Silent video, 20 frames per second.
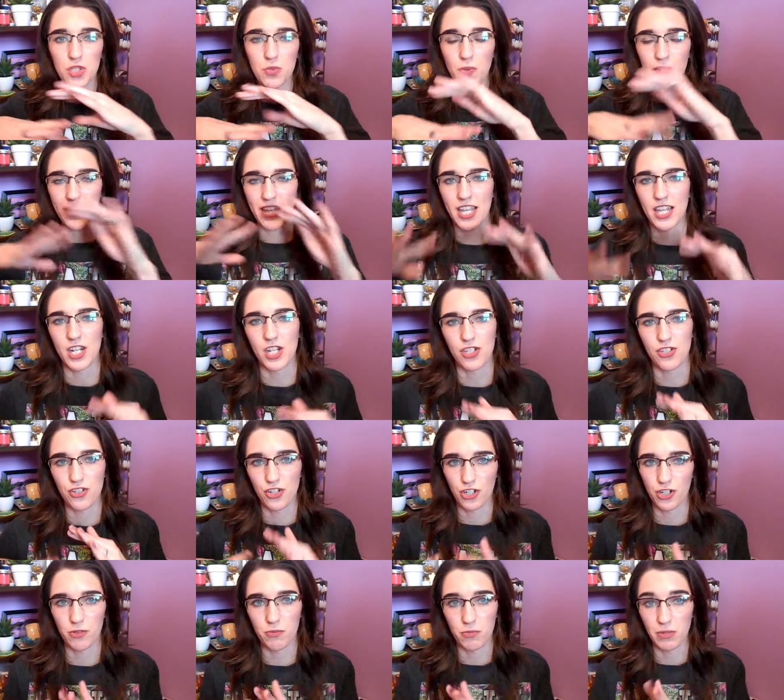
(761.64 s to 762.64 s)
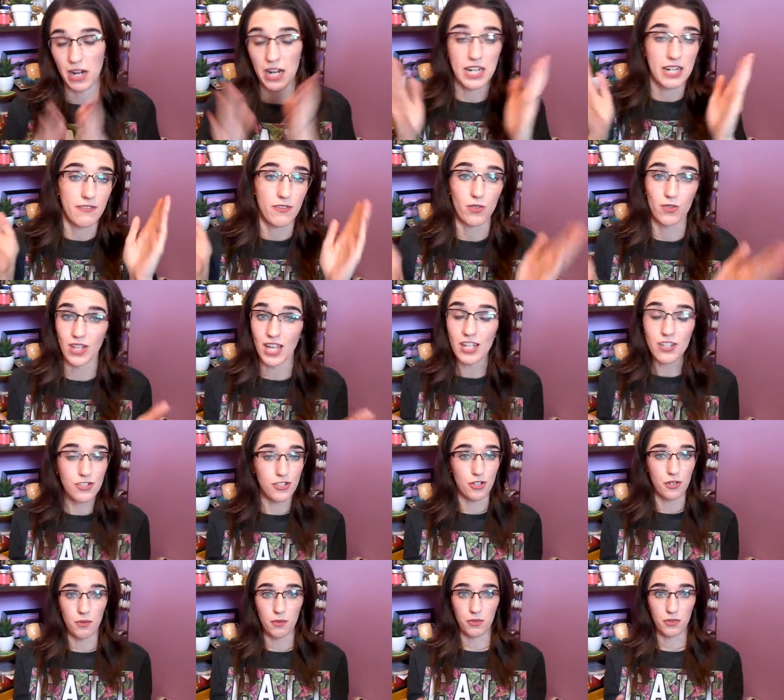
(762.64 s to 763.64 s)
within a certain brand if you like to
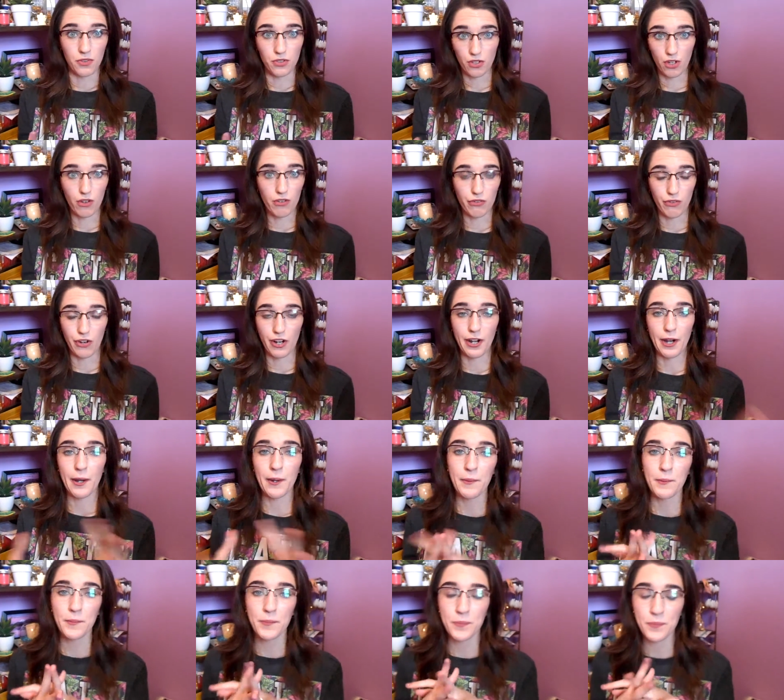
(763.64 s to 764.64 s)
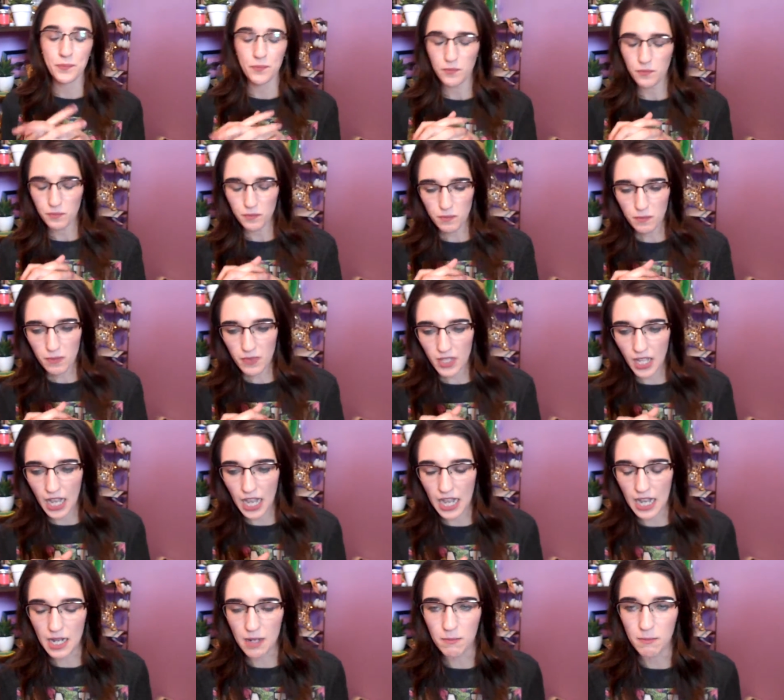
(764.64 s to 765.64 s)
you can go for it
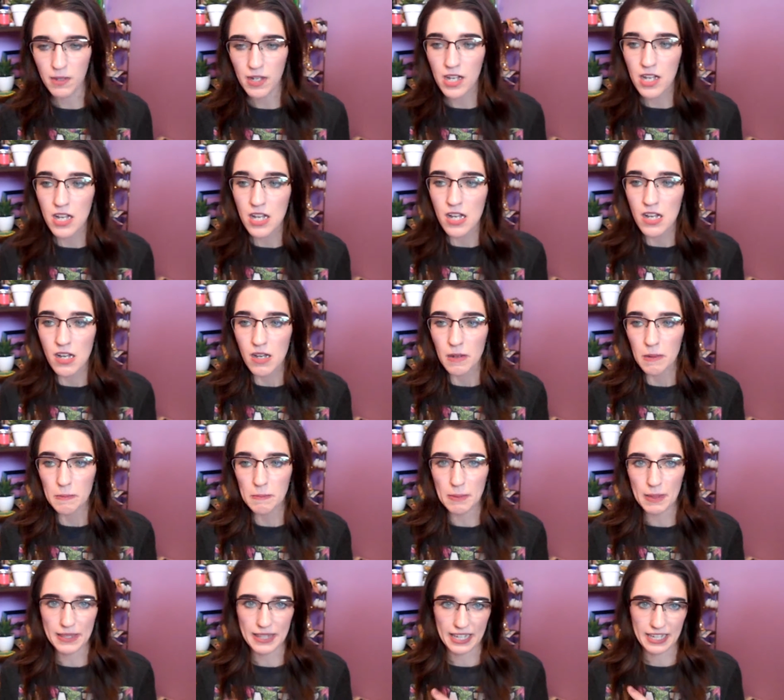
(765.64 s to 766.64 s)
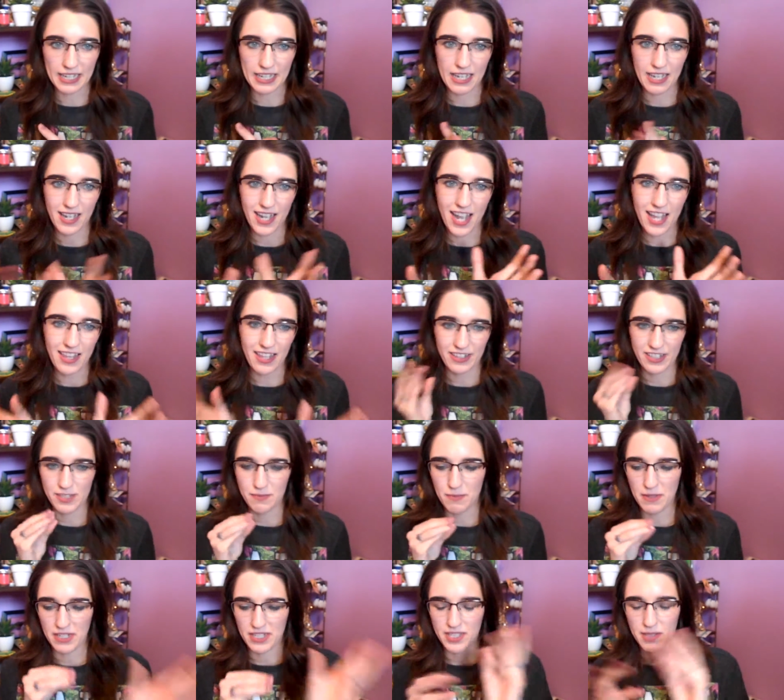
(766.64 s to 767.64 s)
um but like I like to
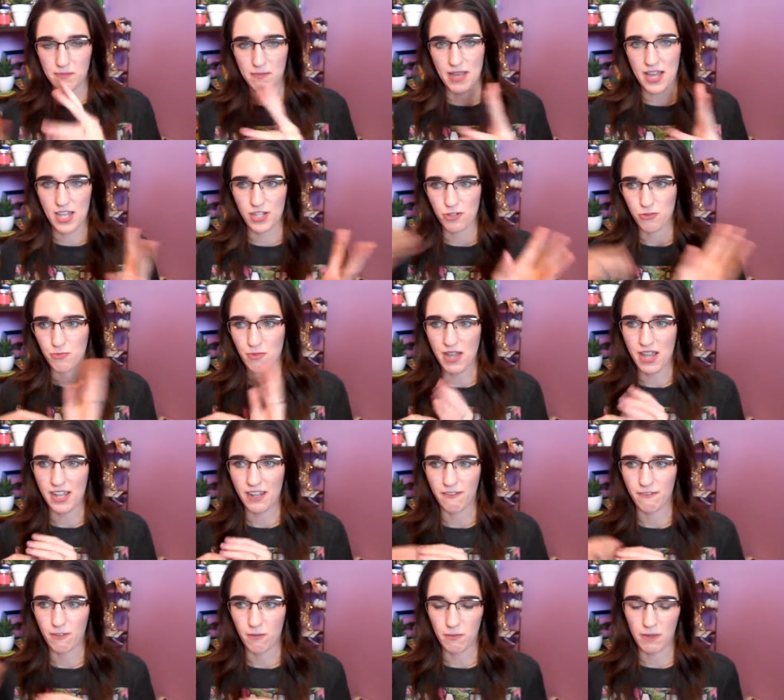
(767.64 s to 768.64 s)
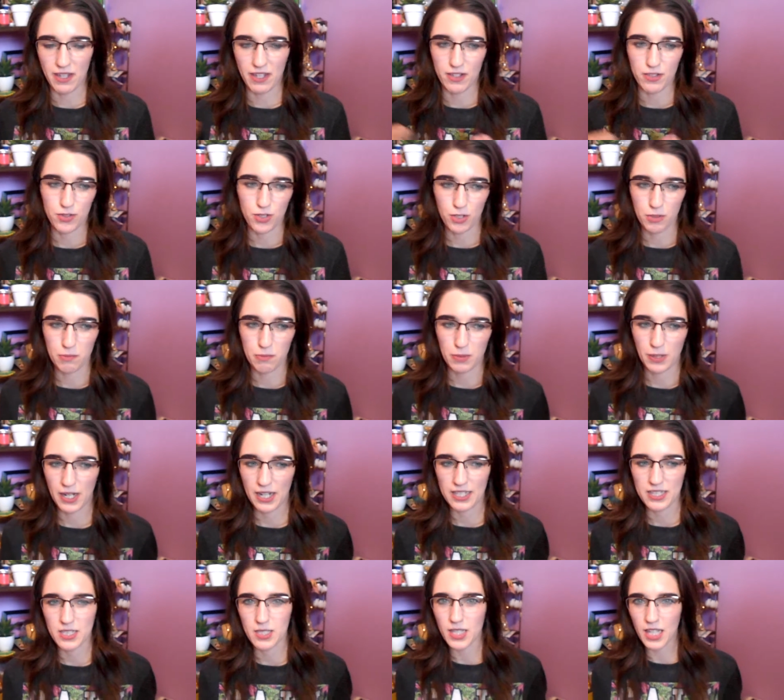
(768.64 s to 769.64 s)
mix and match mine from like certain
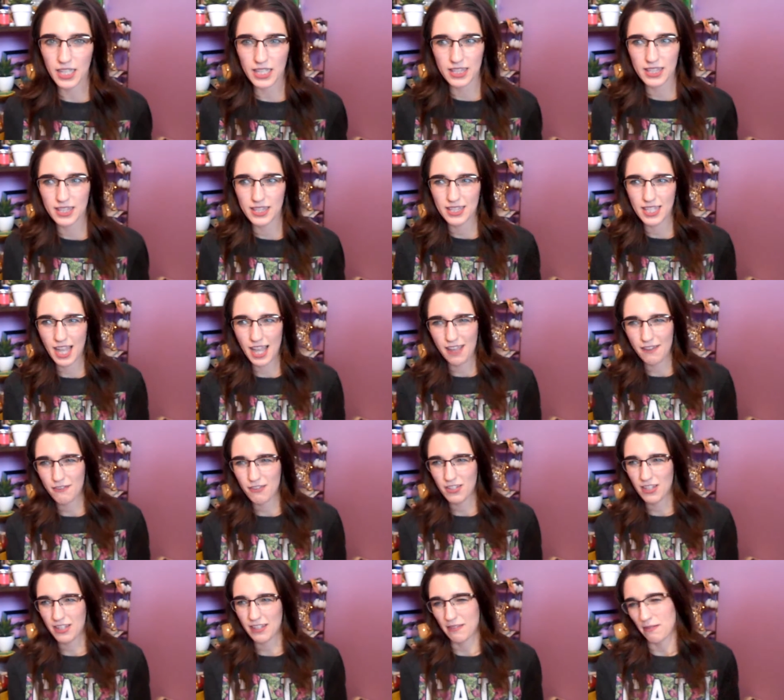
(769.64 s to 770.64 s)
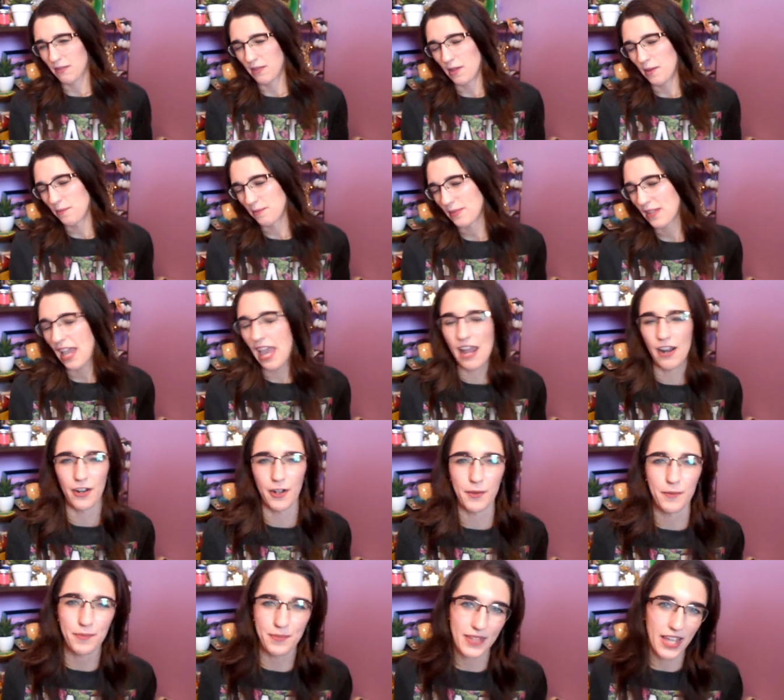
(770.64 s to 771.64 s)
brands like I feel like I don't
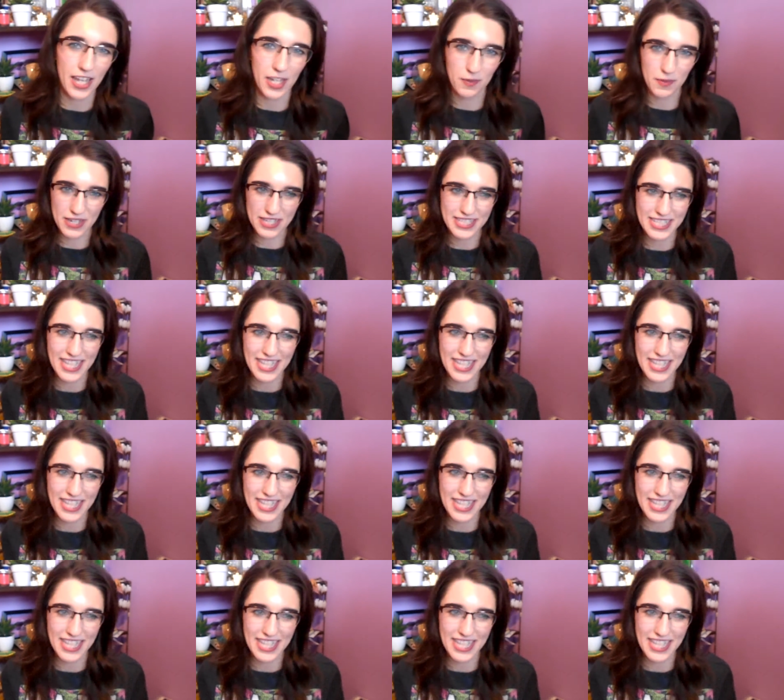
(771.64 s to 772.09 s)
know anyways